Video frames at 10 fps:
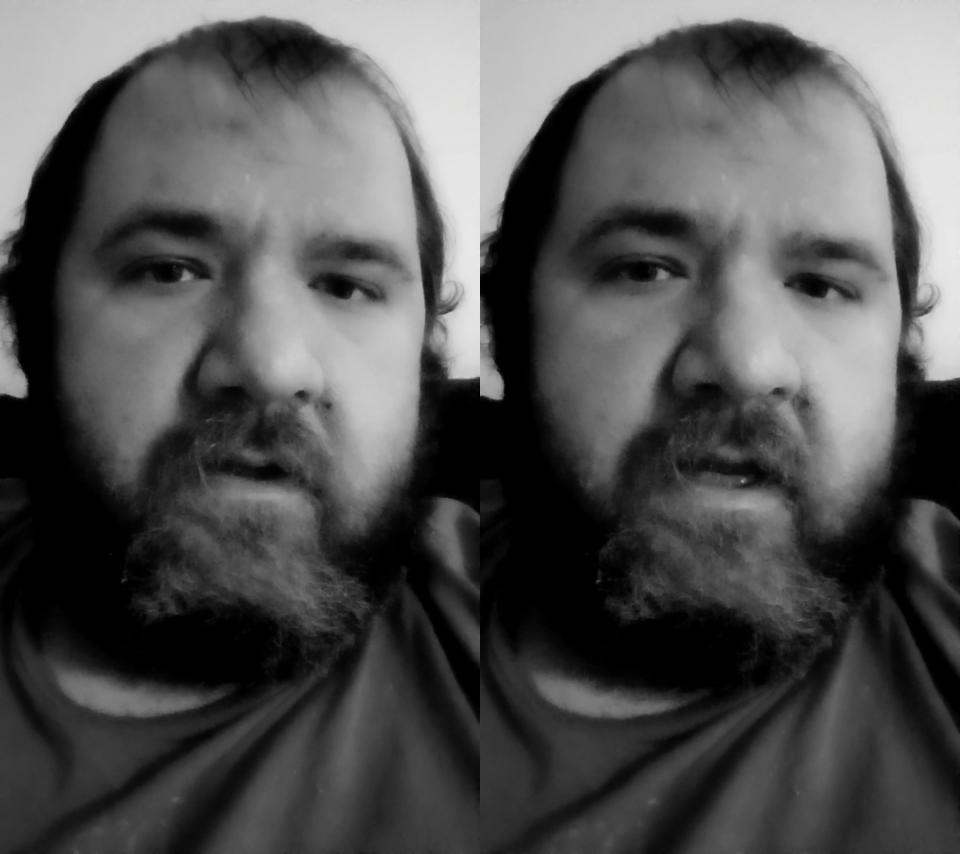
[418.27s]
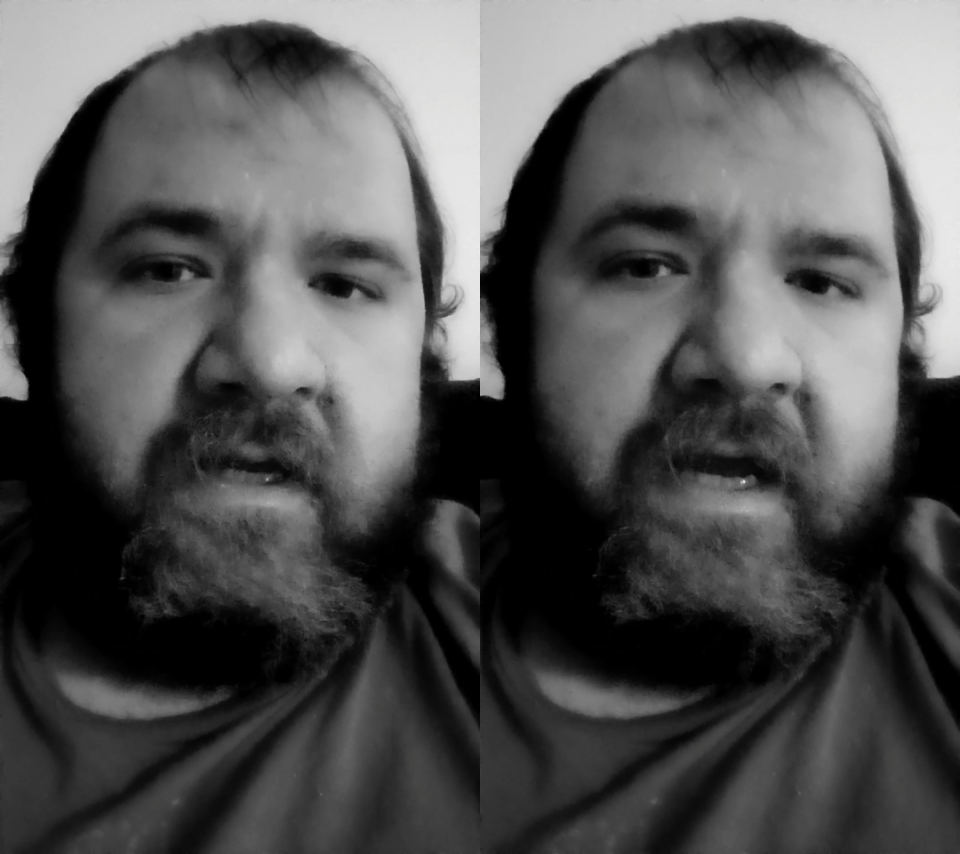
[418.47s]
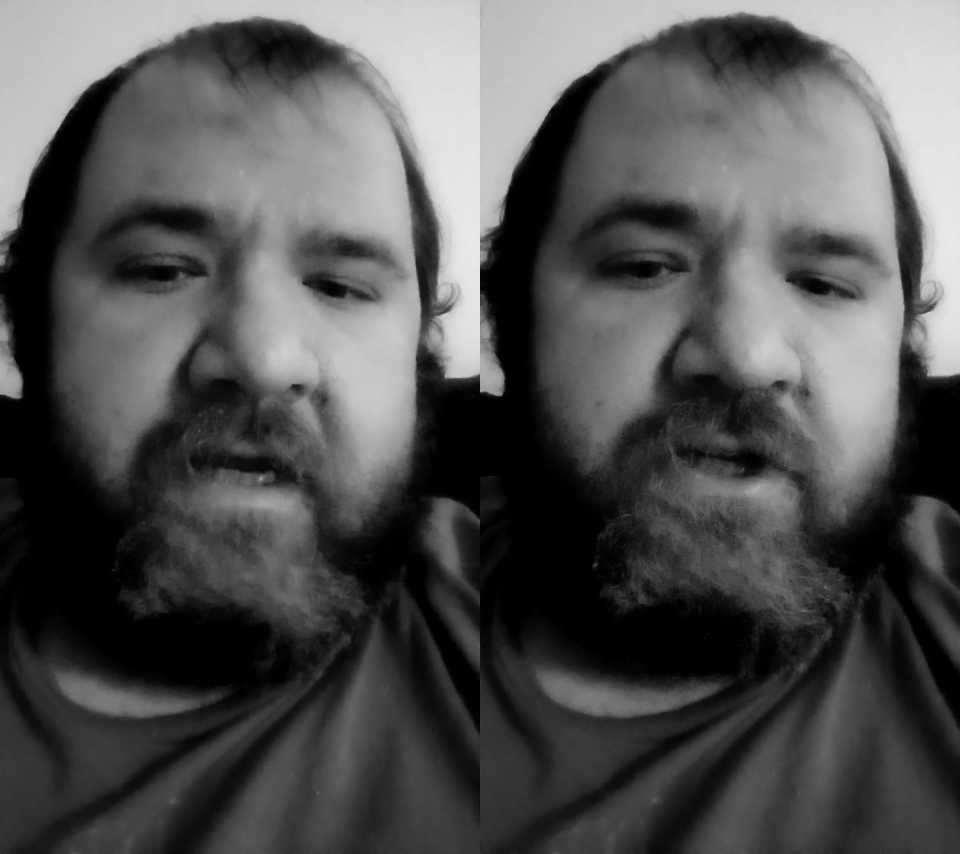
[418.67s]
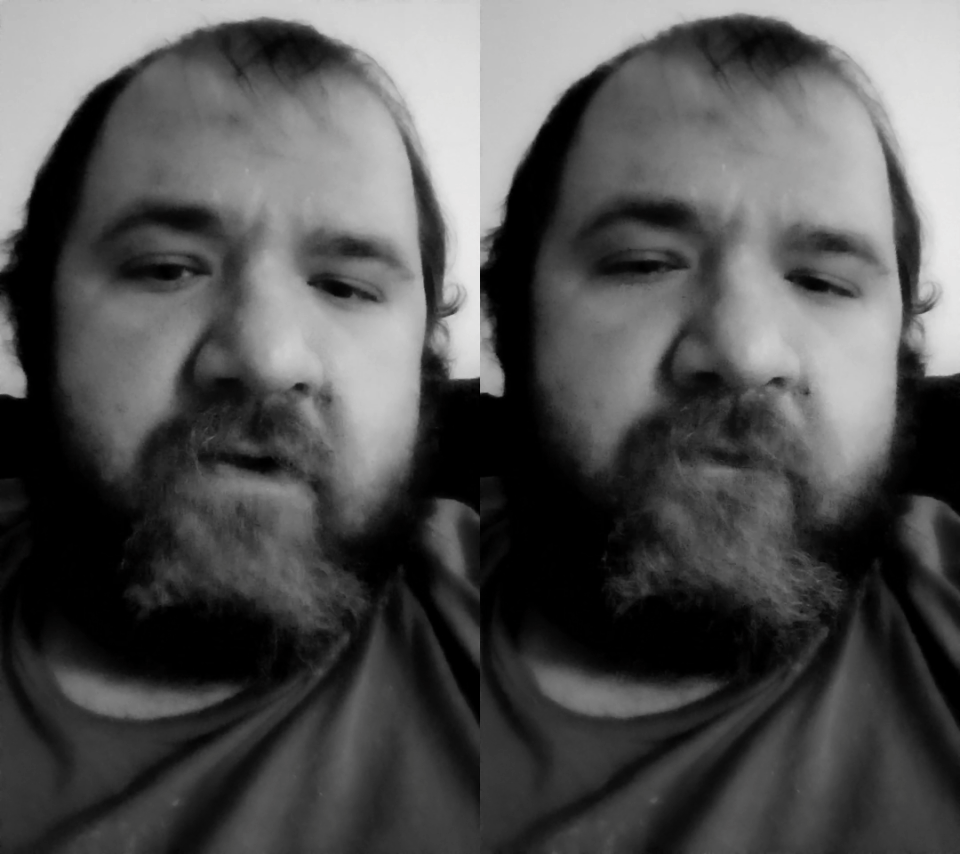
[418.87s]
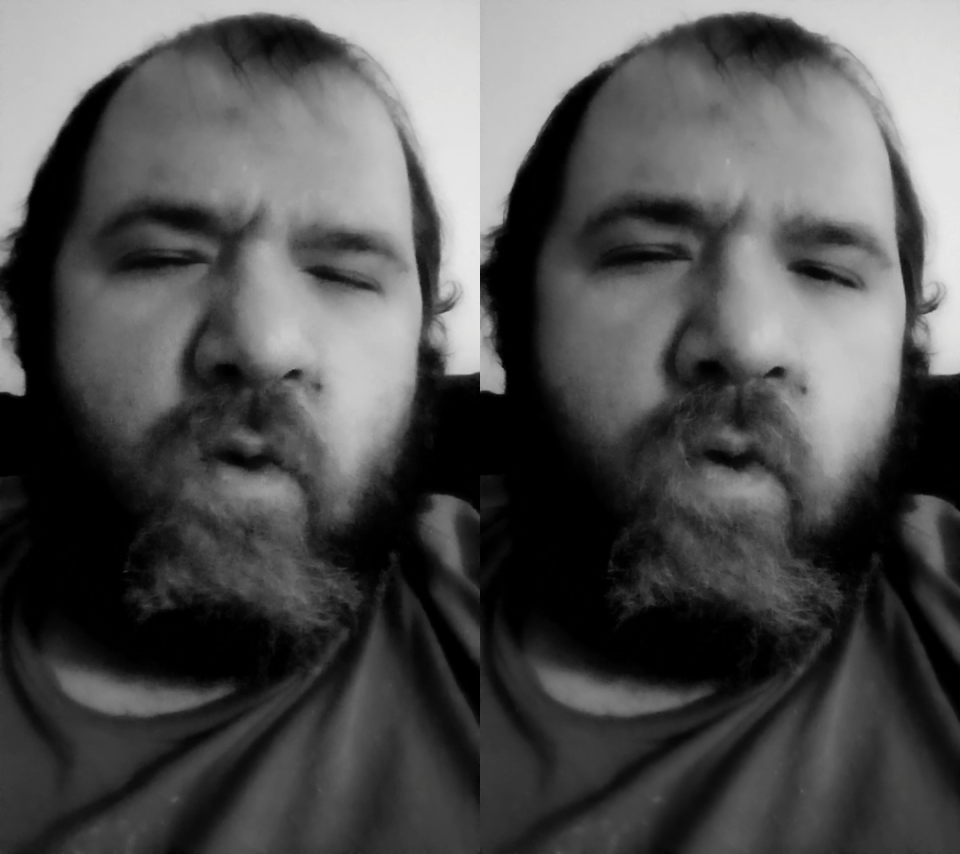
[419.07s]
engaging
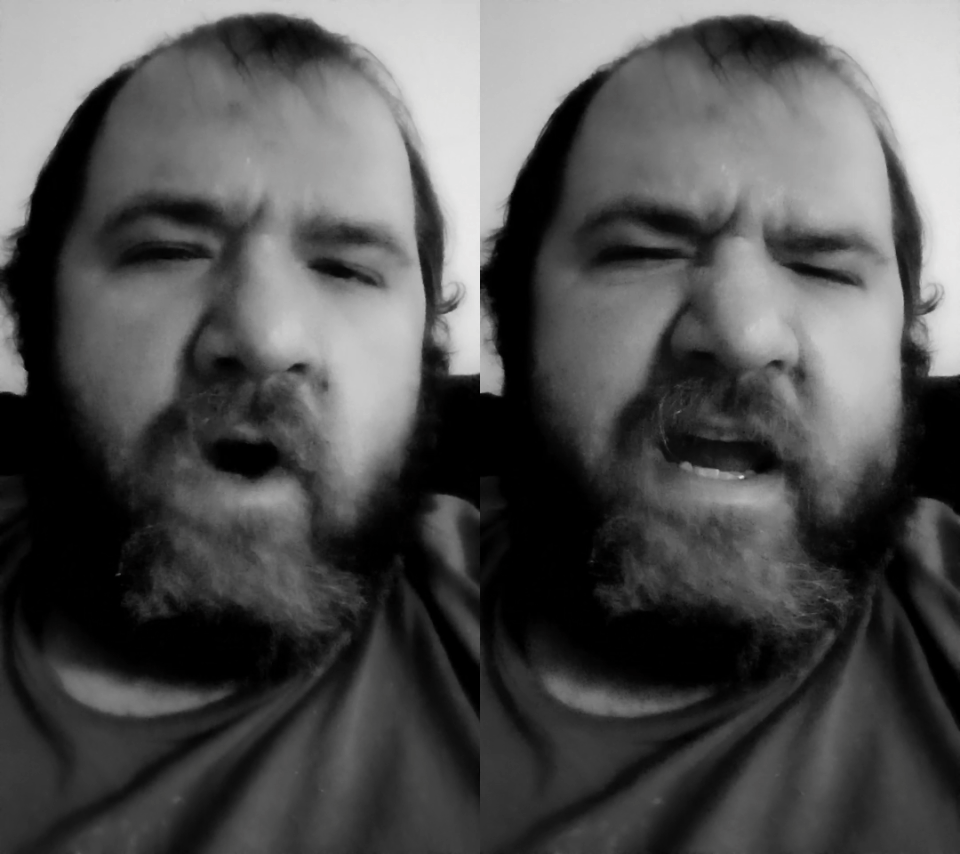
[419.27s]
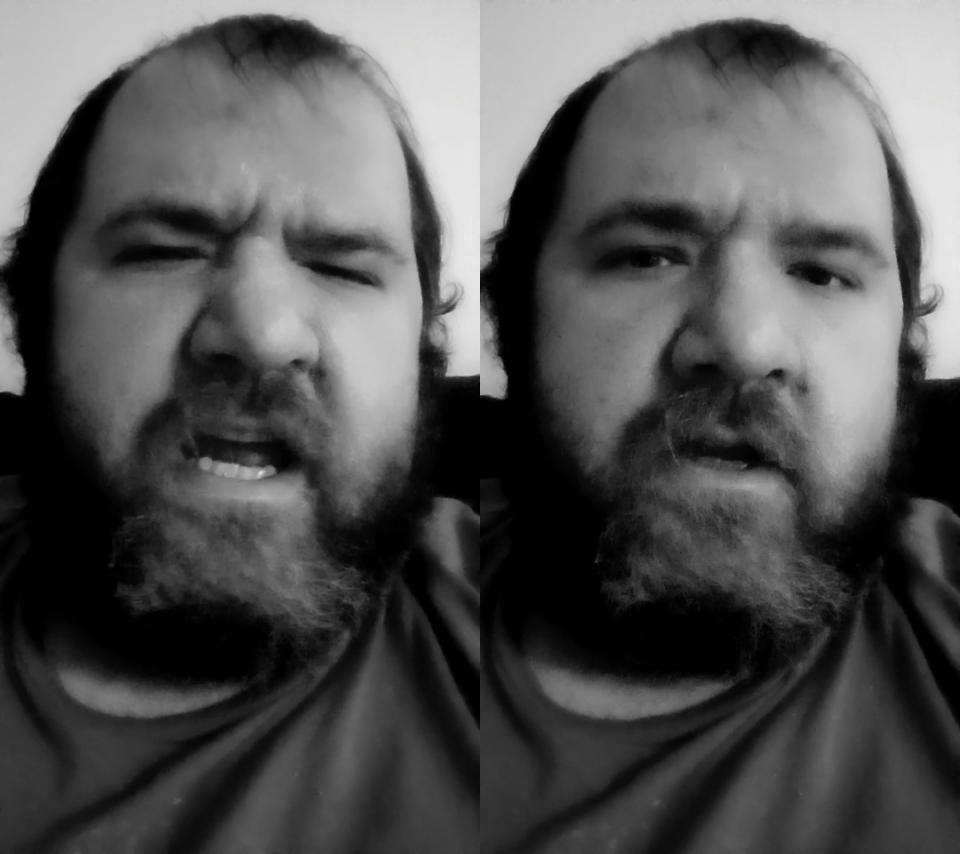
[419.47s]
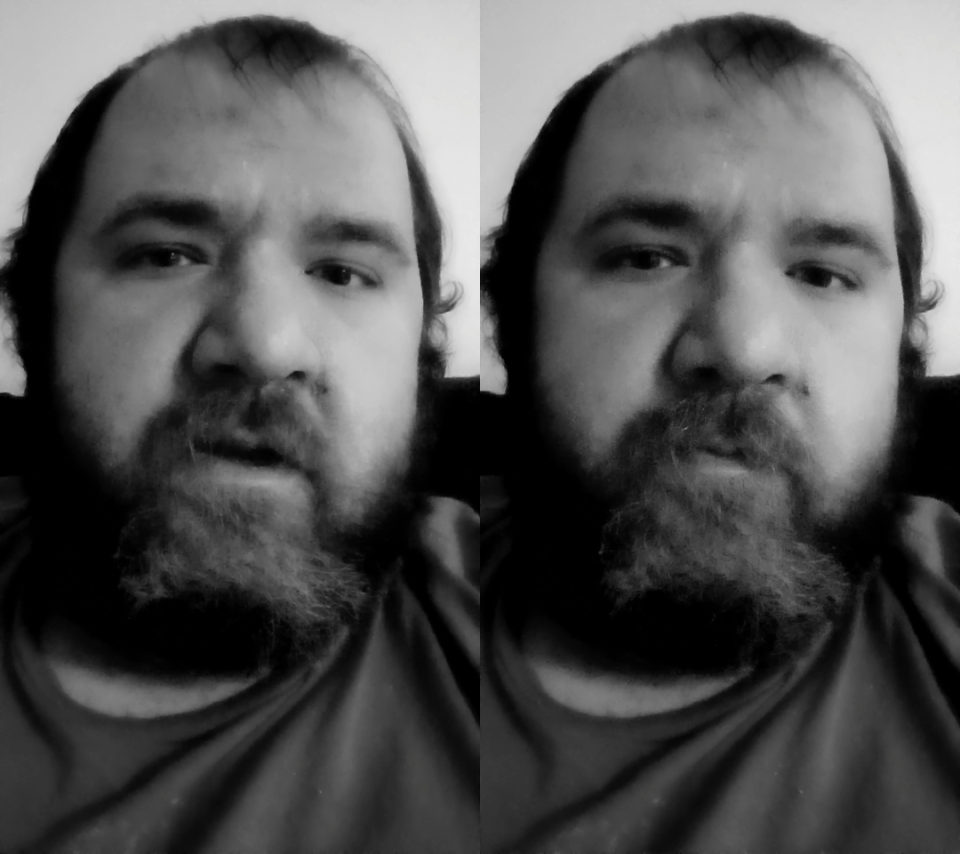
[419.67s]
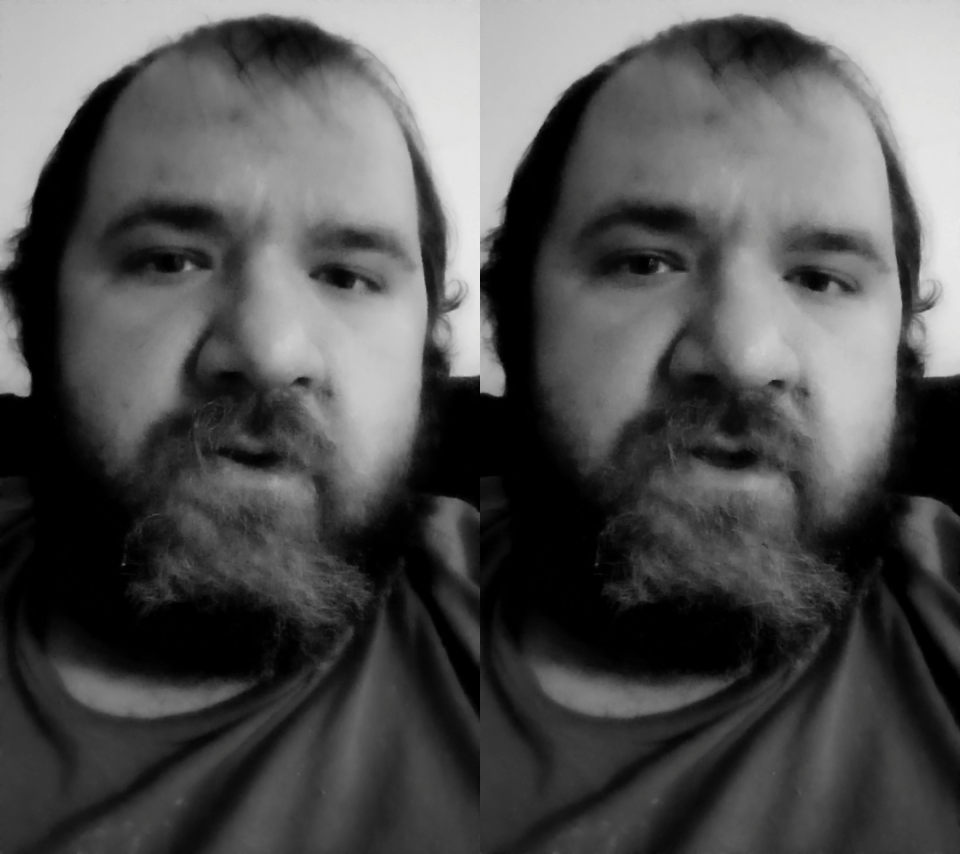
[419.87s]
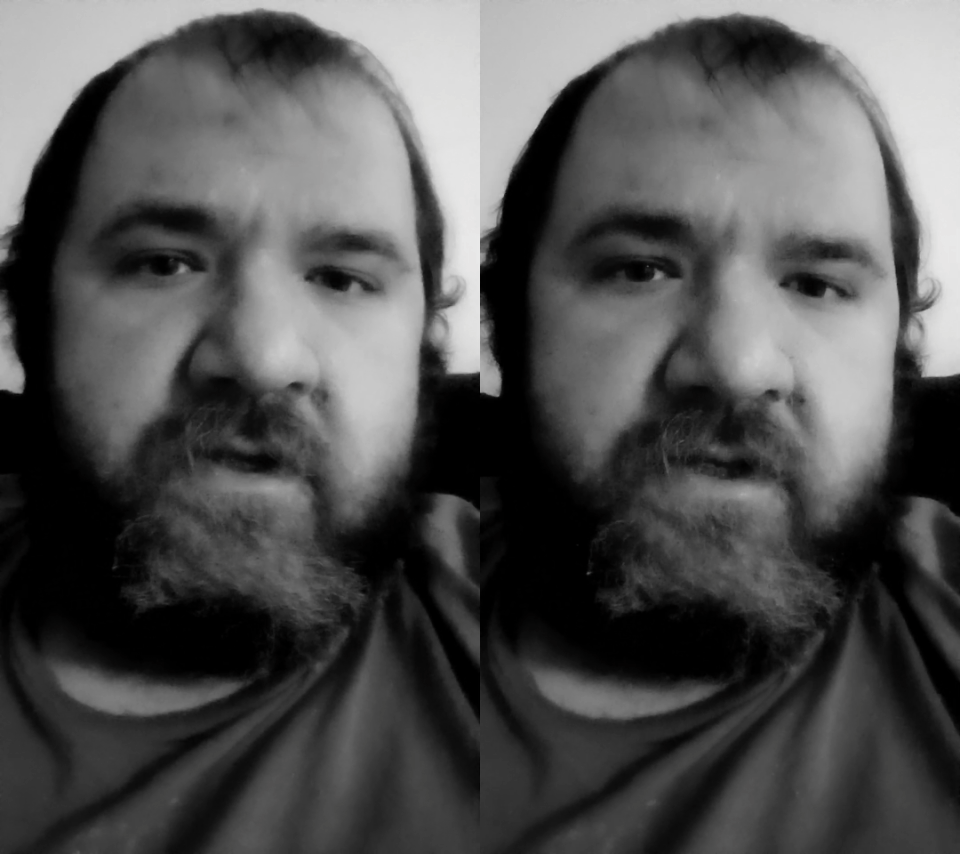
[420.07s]
of quiet
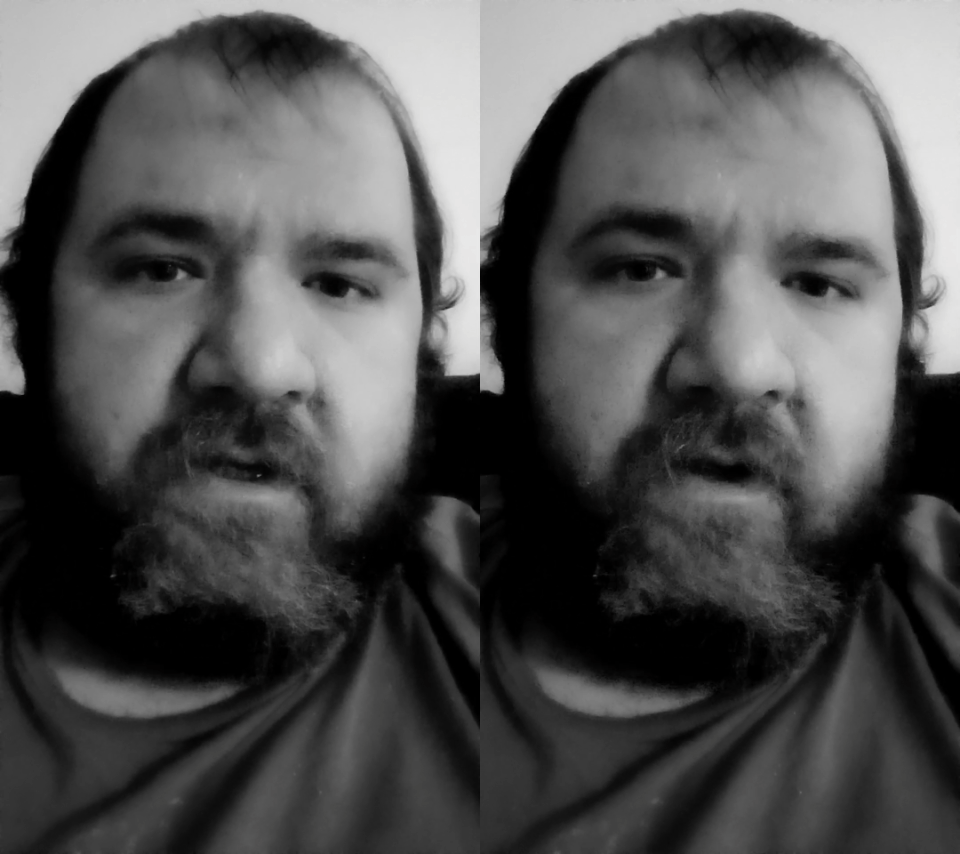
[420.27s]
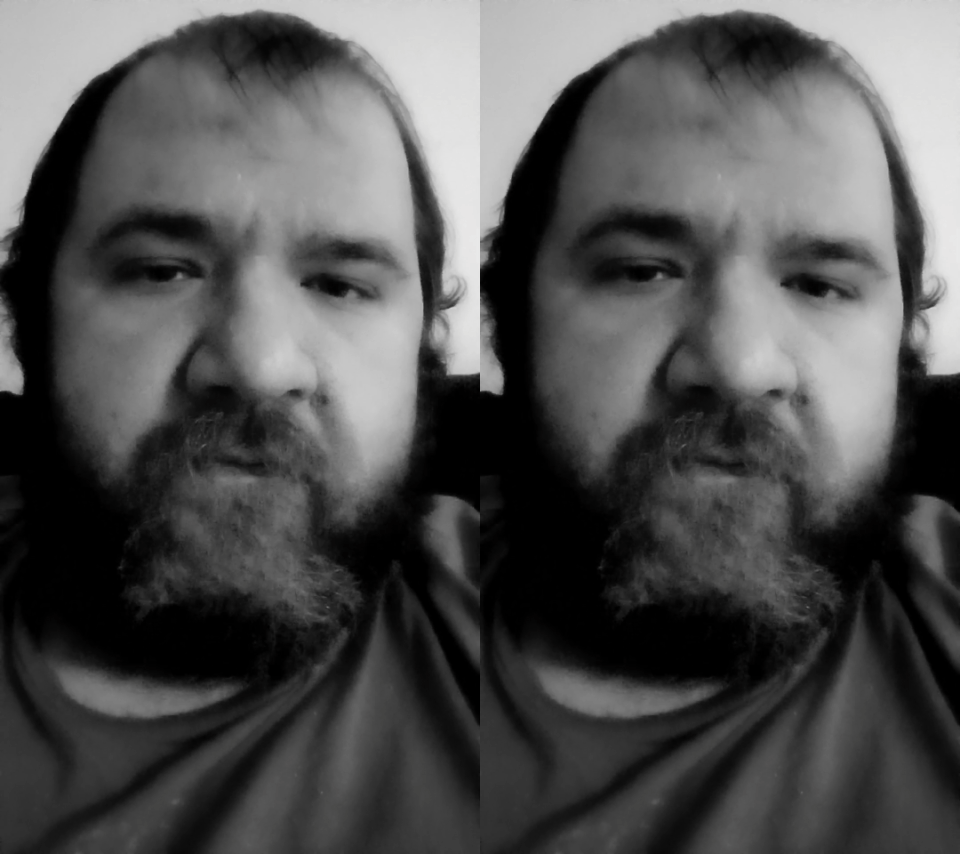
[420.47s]
abuses of